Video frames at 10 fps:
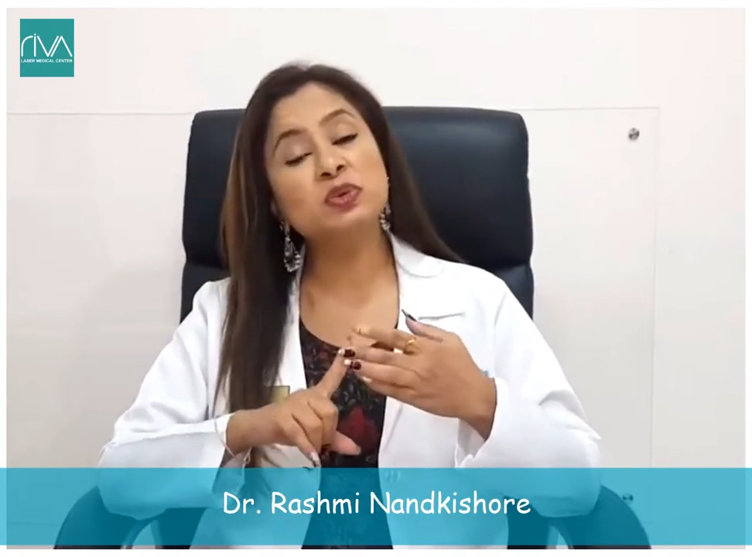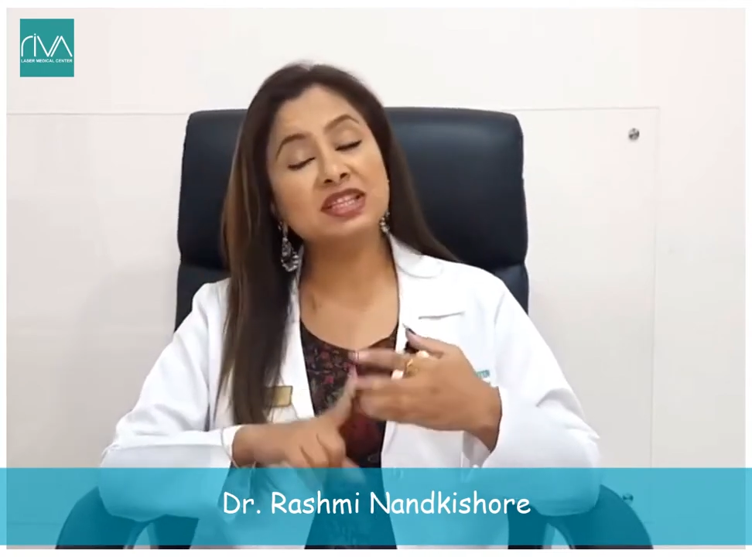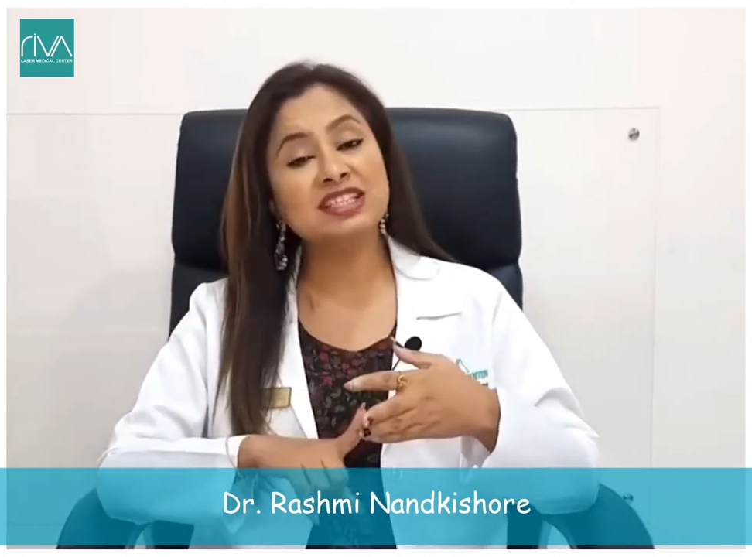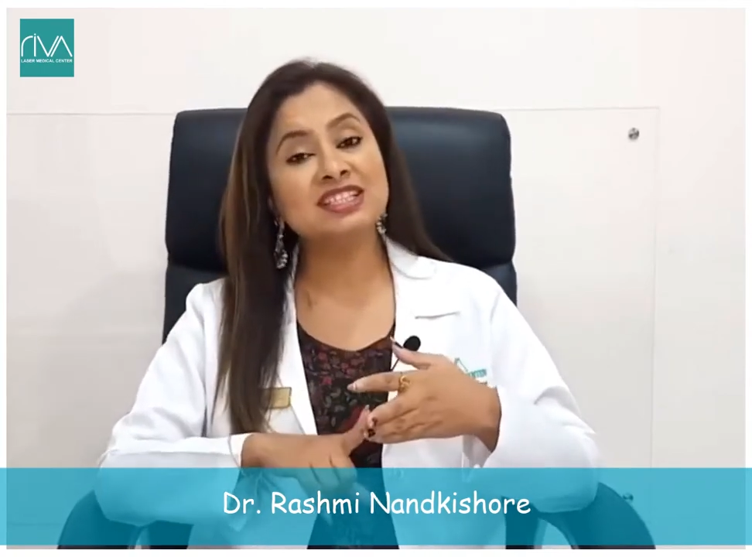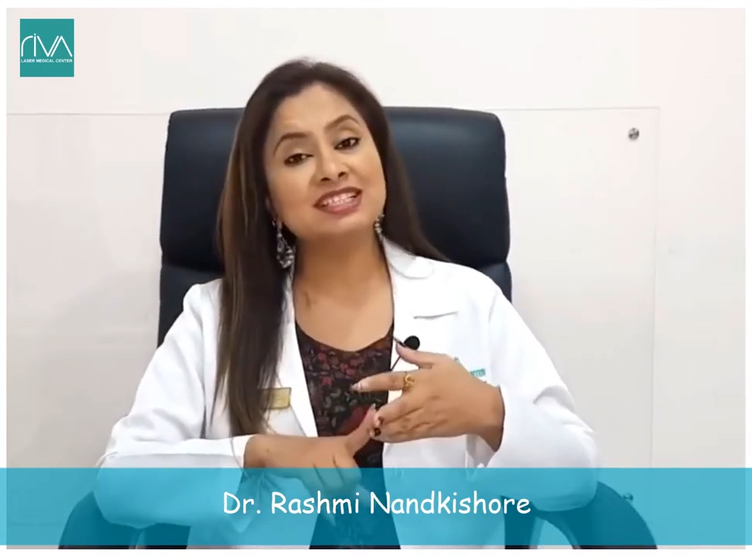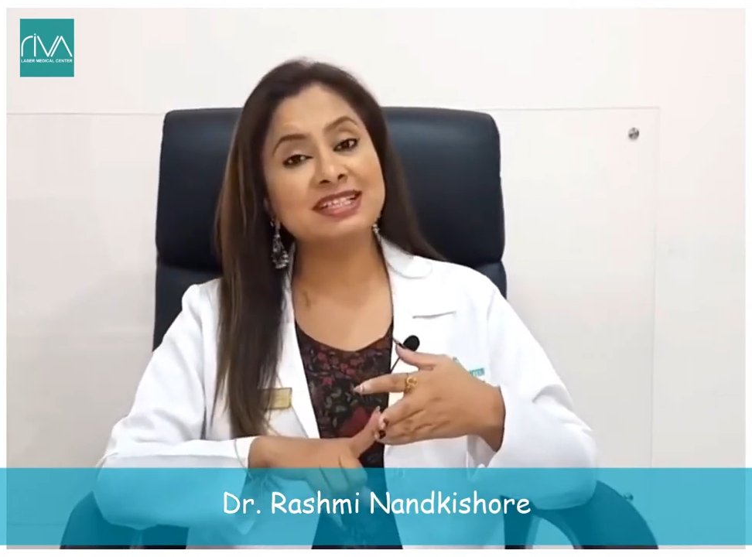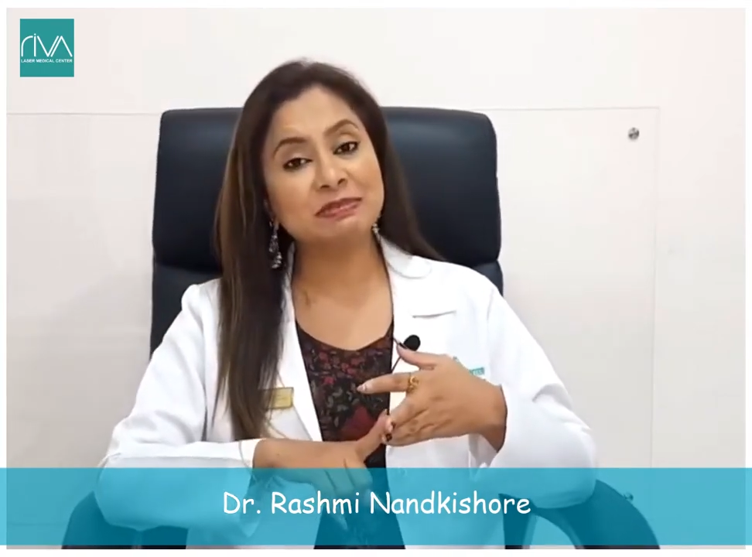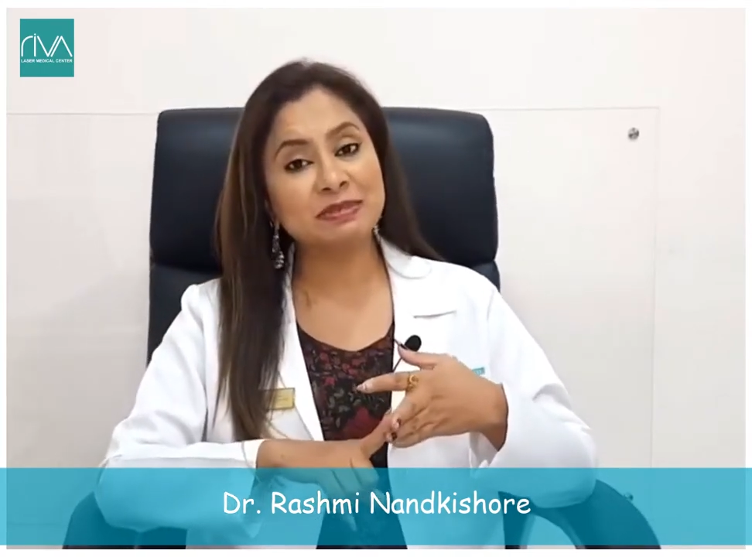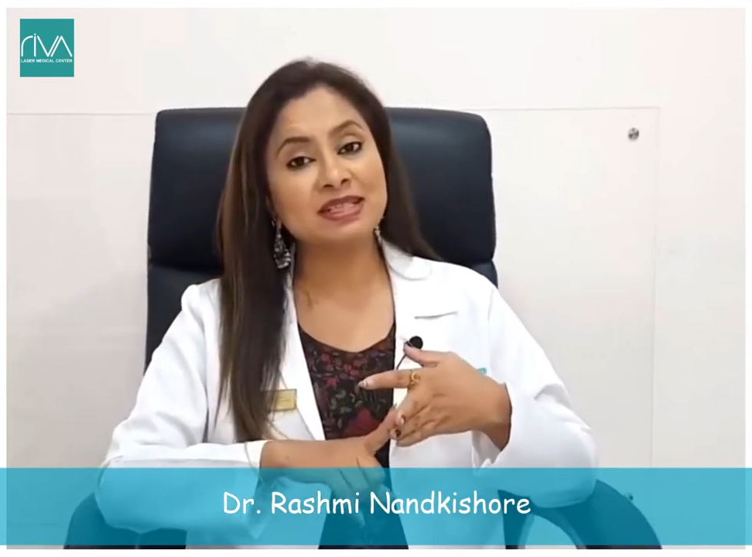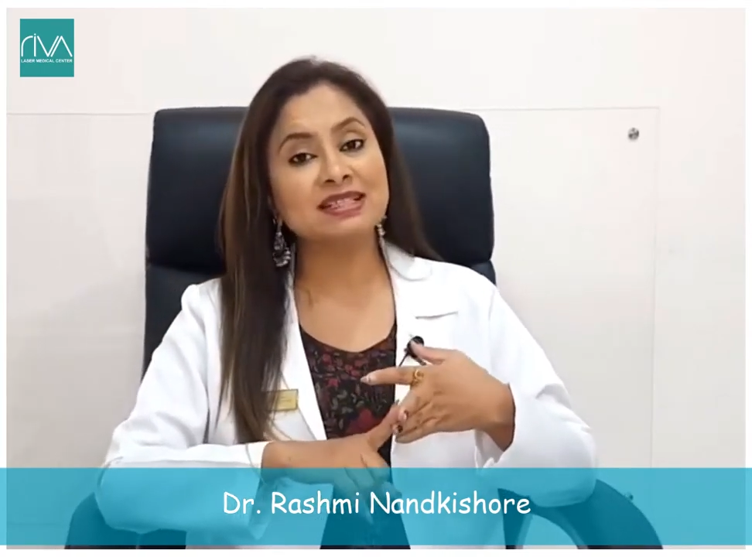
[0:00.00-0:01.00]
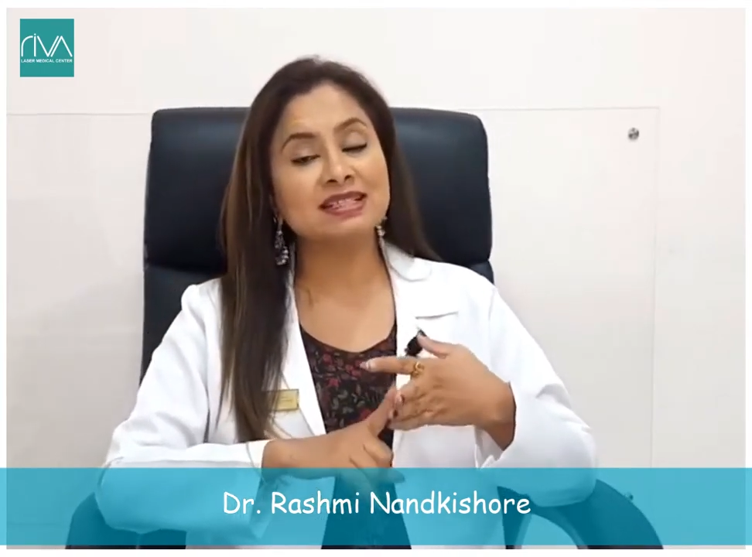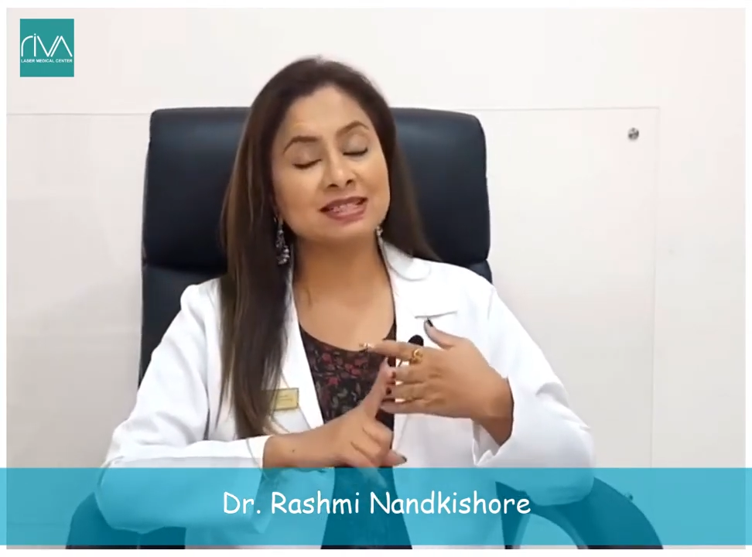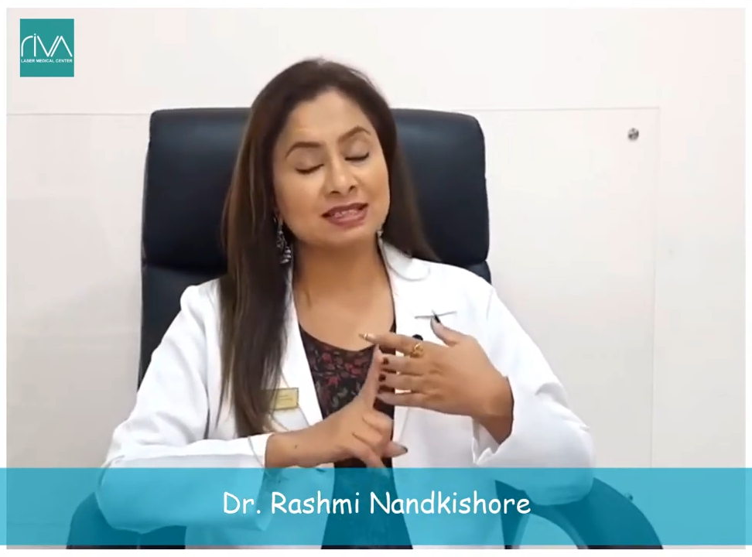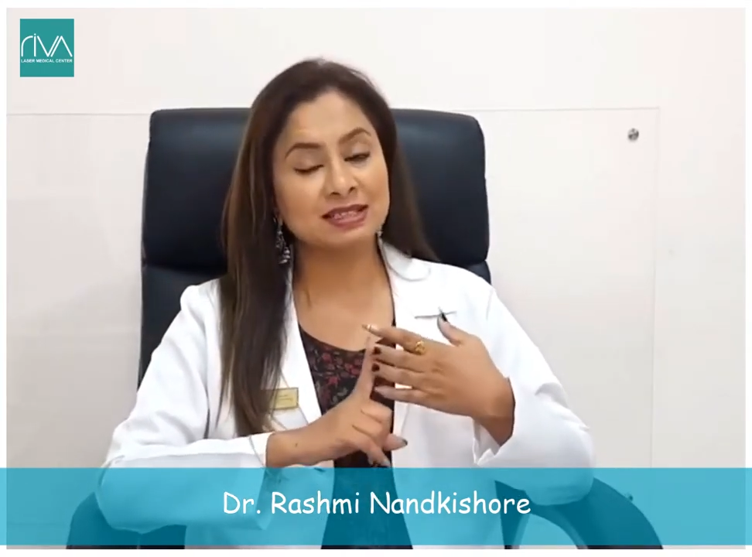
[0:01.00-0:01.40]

with this treatment is